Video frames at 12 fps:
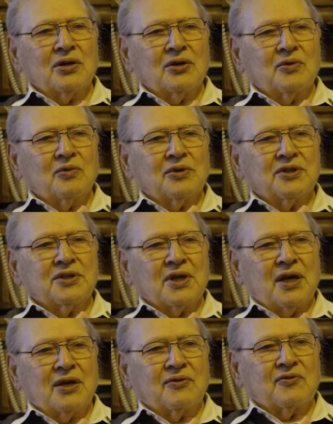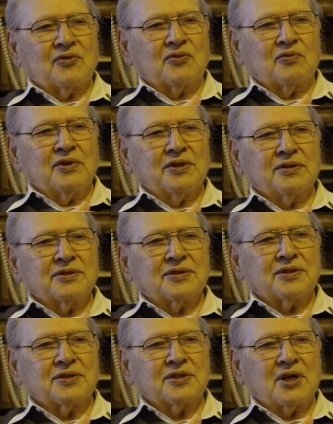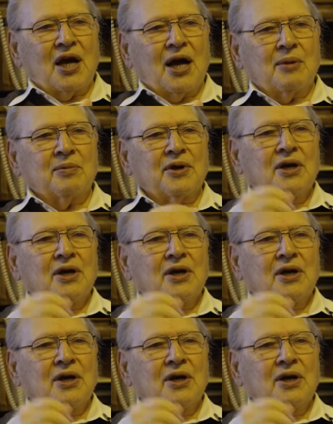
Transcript: it would take for the reels to stop